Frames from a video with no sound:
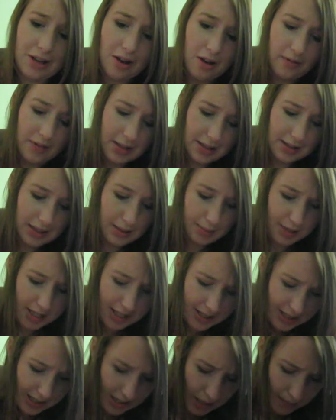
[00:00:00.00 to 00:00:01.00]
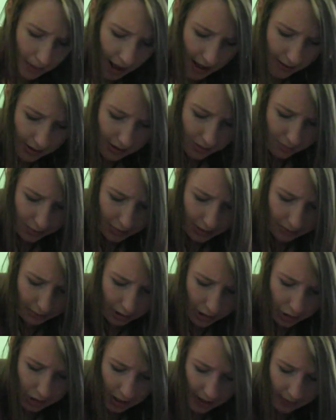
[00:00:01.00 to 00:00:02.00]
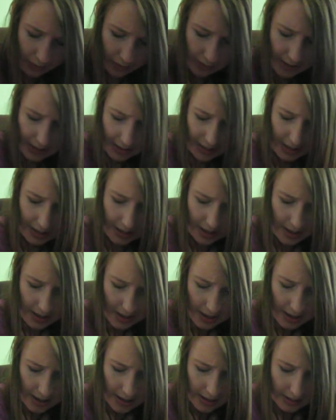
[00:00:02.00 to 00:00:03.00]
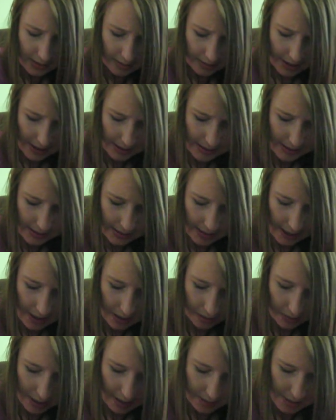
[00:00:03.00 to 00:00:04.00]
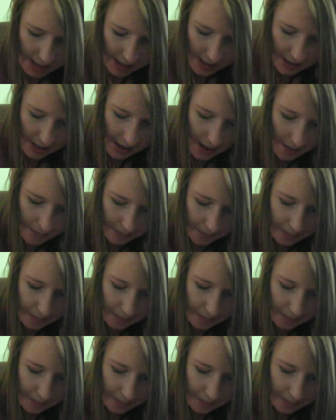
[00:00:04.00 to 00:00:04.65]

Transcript: obviously, but the Stila palette's really, really travel friendly, so that's kind of why I'm taking it.